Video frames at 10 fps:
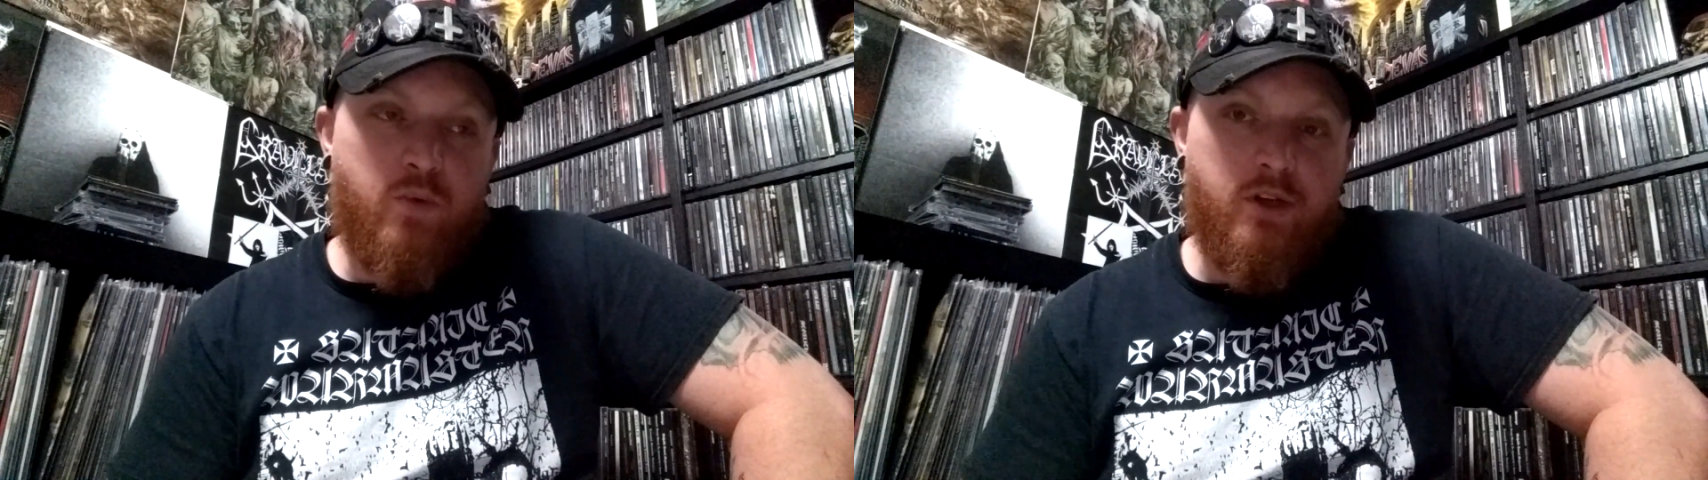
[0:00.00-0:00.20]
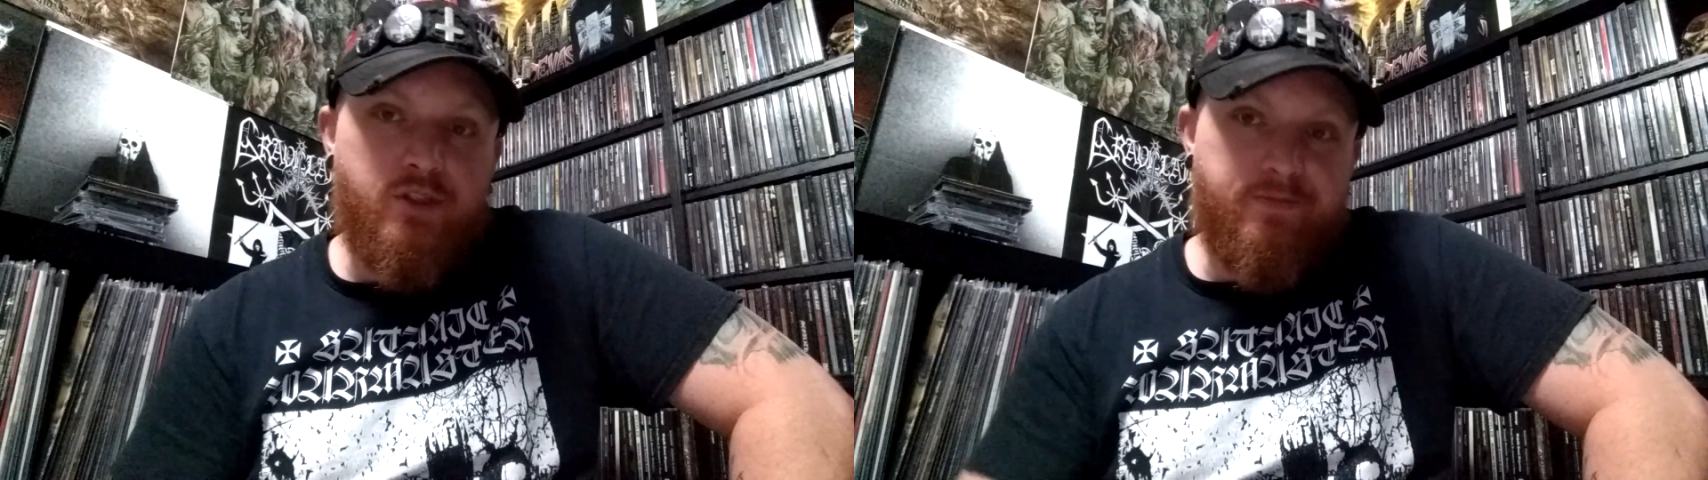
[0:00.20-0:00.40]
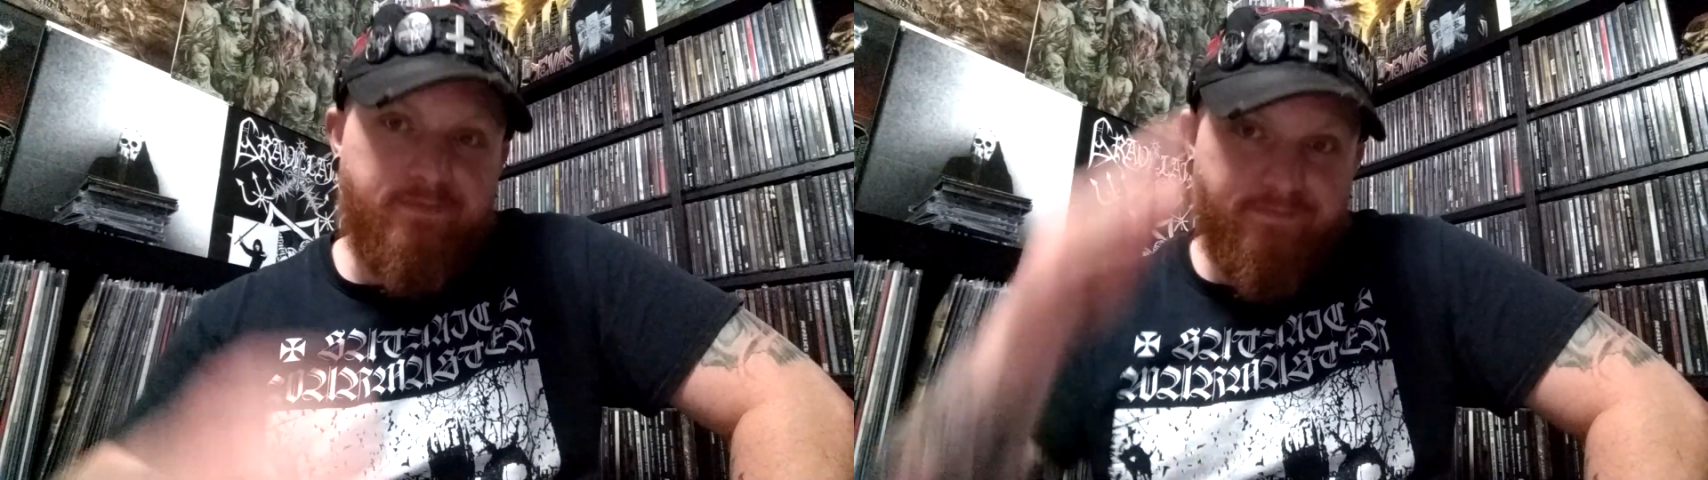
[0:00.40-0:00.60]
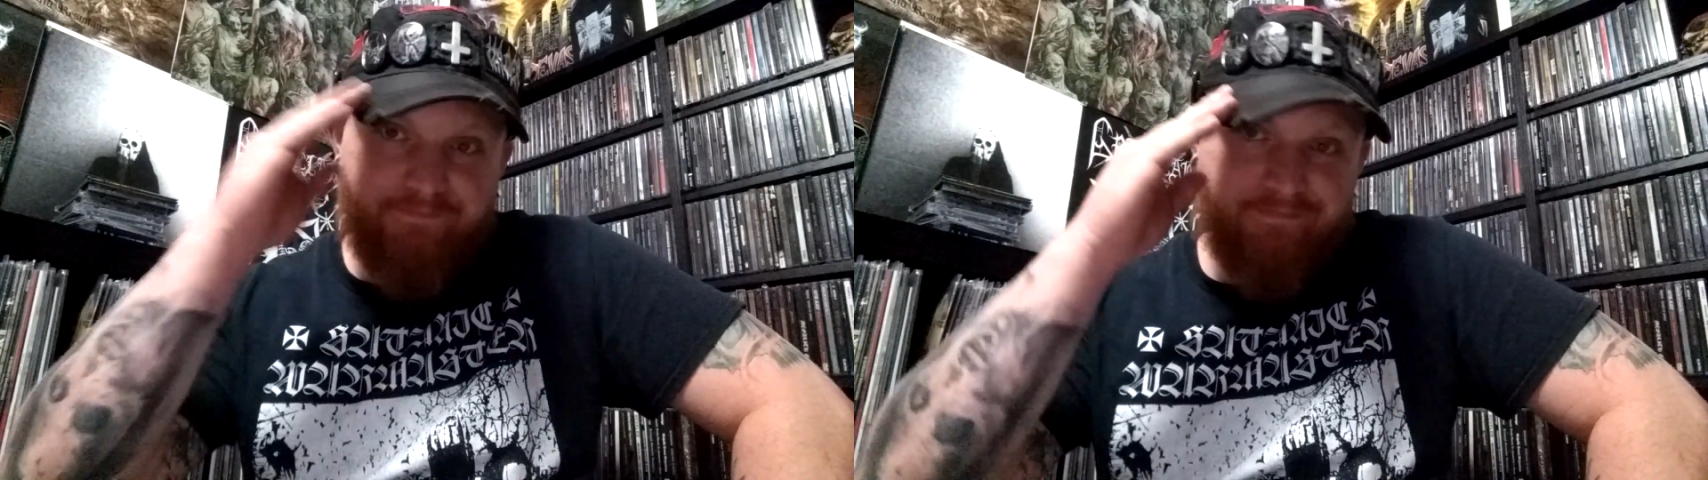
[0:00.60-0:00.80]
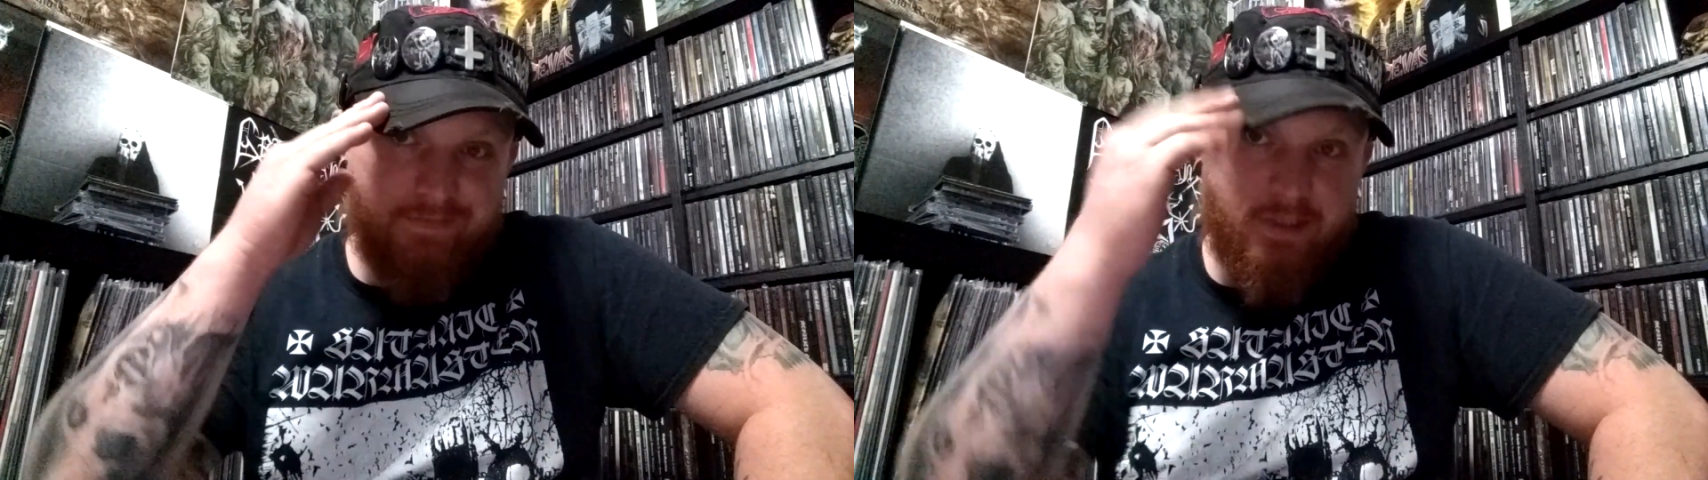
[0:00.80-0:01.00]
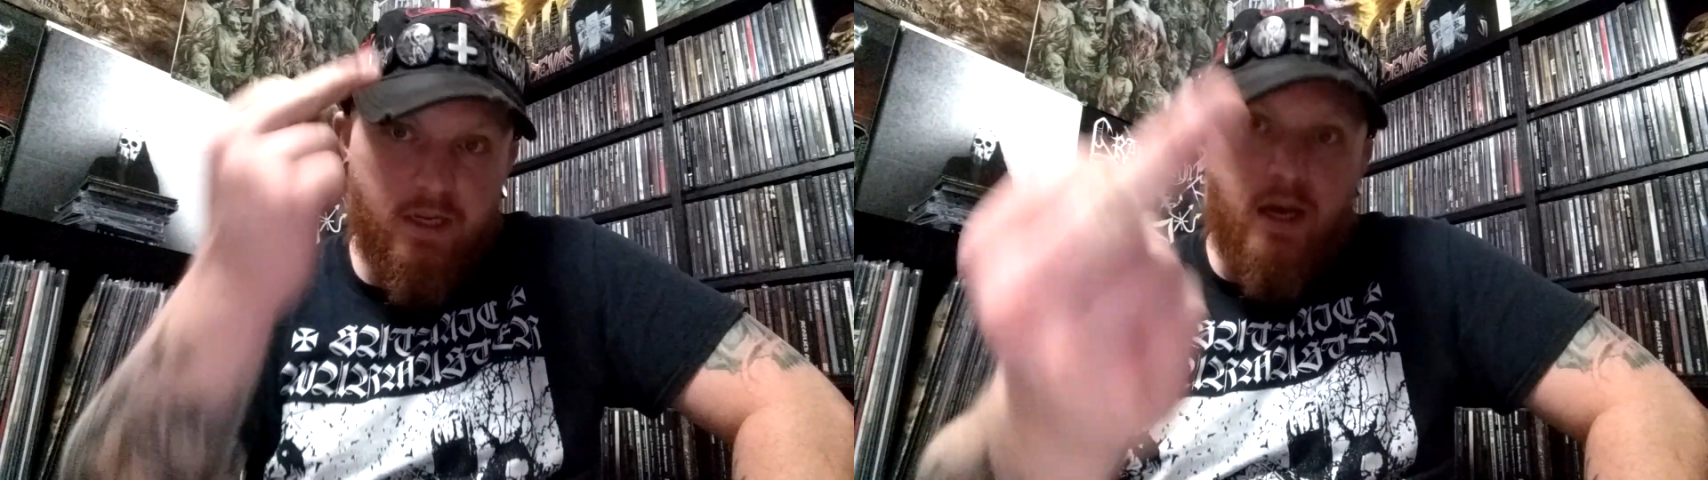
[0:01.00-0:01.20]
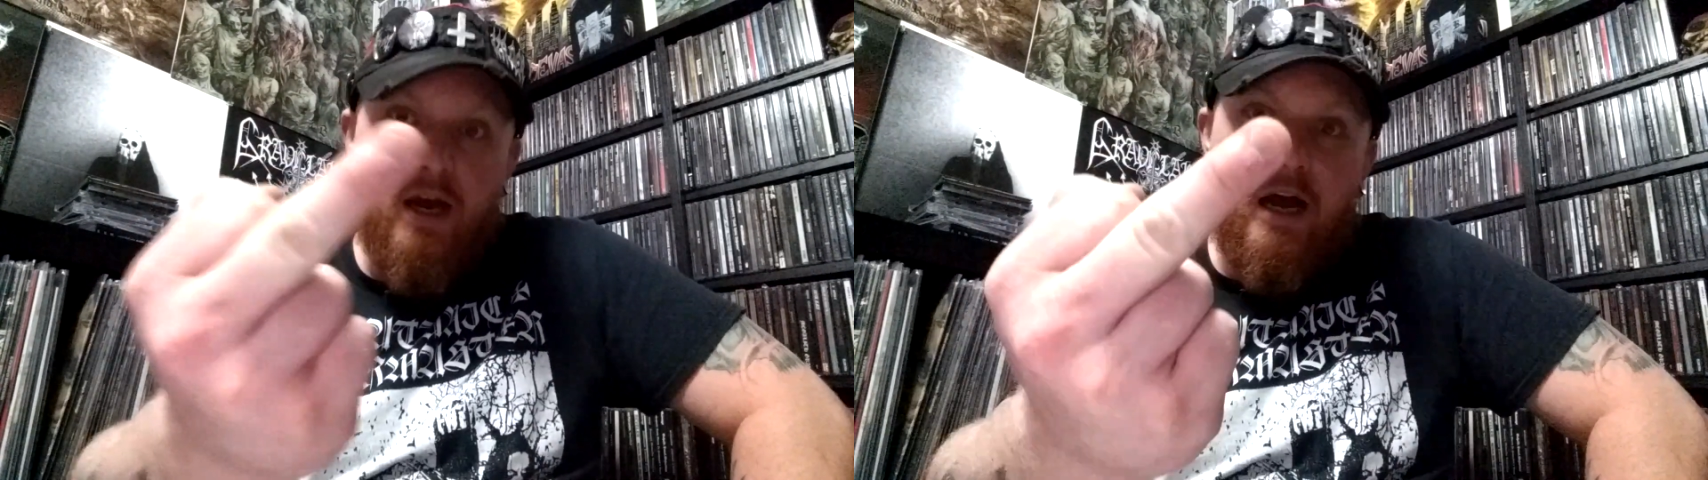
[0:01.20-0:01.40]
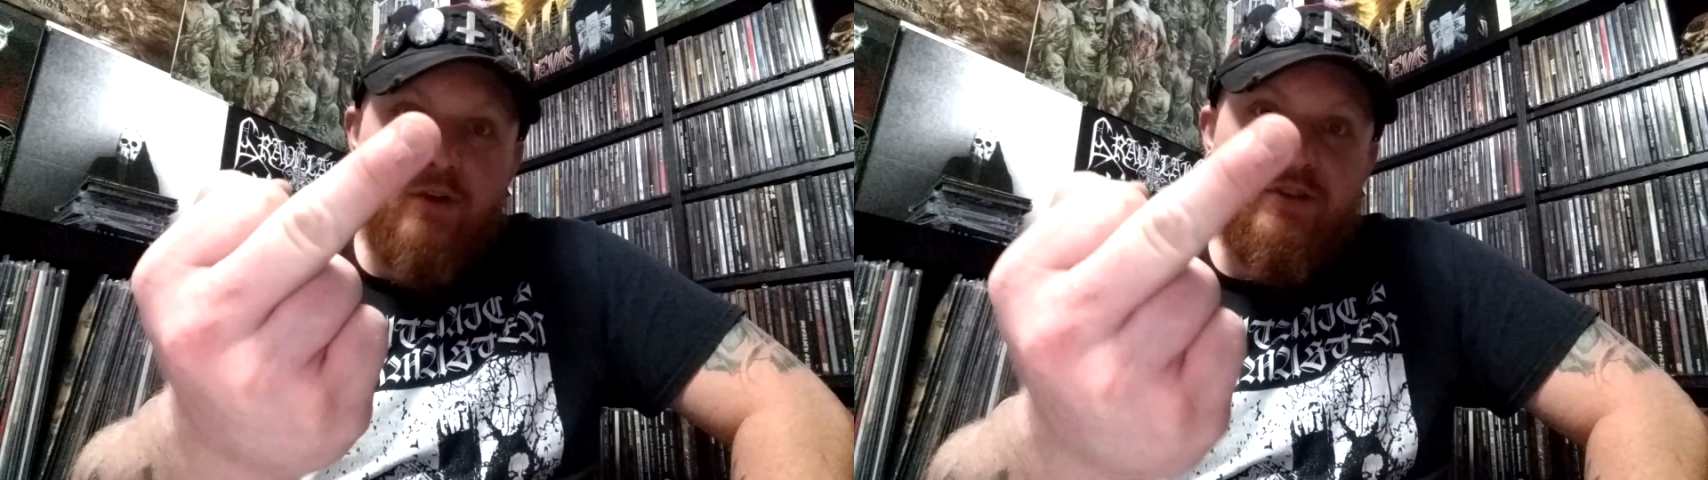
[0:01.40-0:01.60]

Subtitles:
watching. I'll